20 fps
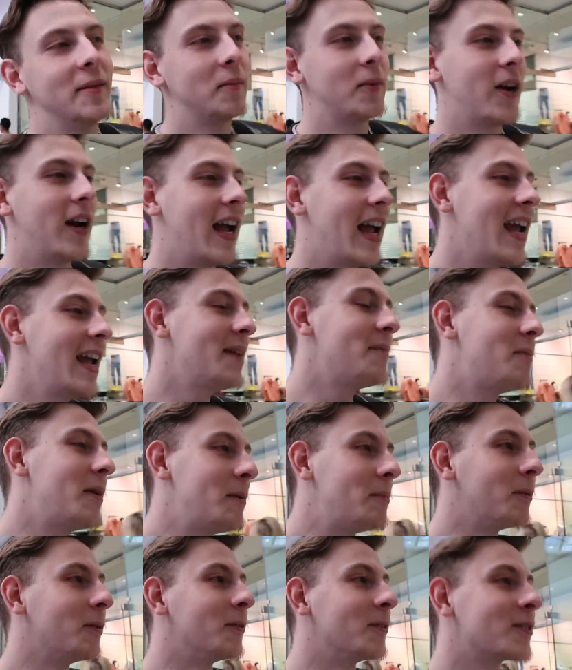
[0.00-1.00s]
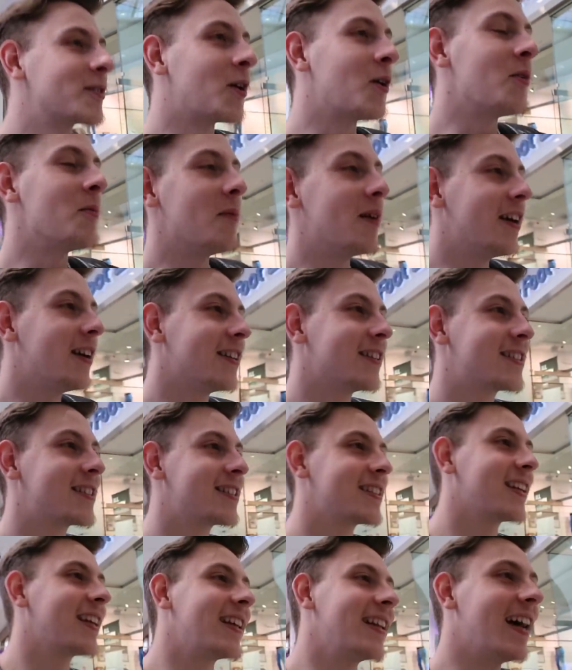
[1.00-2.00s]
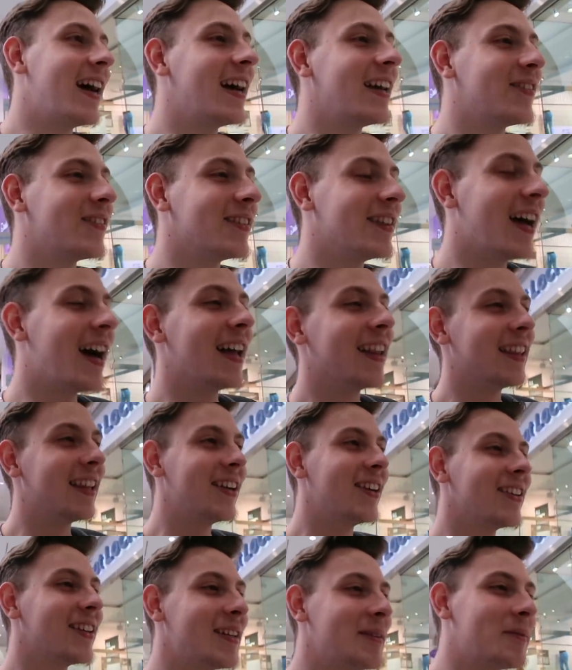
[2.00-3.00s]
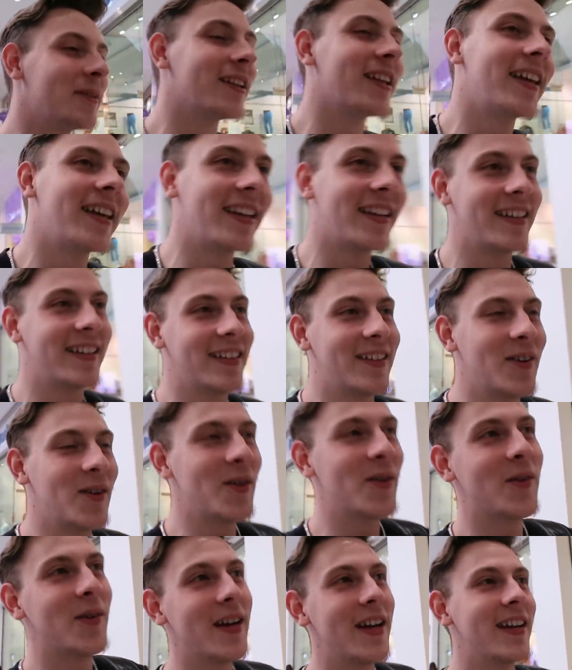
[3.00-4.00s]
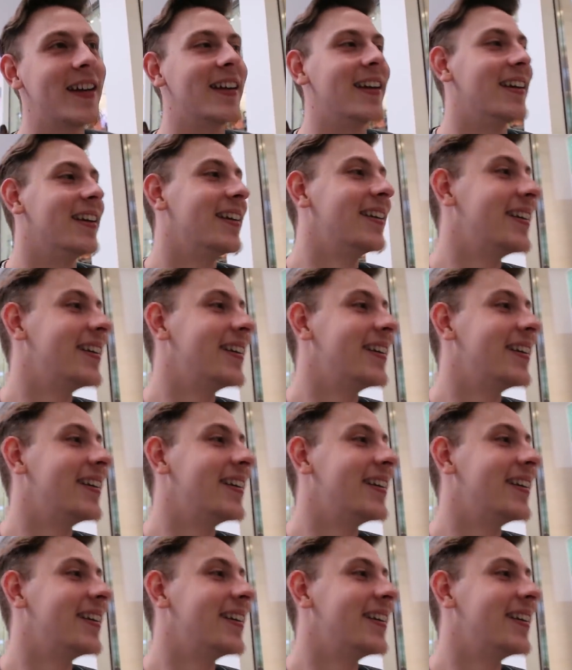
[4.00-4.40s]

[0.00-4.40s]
I hate people so much. Like not not literally, but like go away.